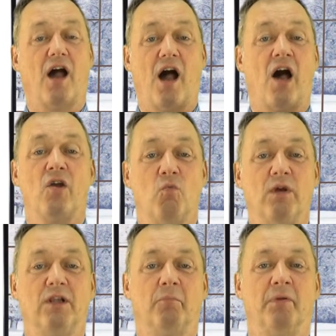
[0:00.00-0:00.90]
I
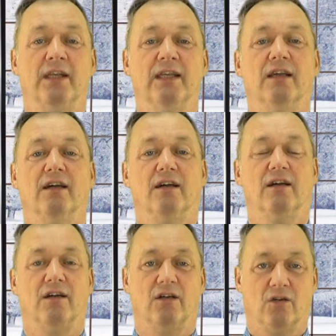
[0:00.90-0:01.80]
will be
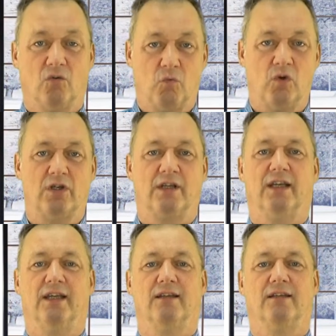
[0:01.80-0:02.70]

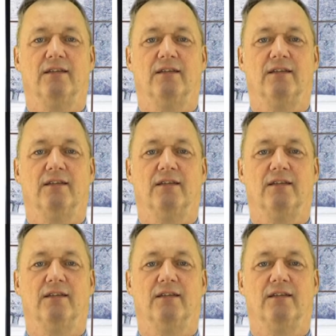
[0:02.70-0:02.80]
working.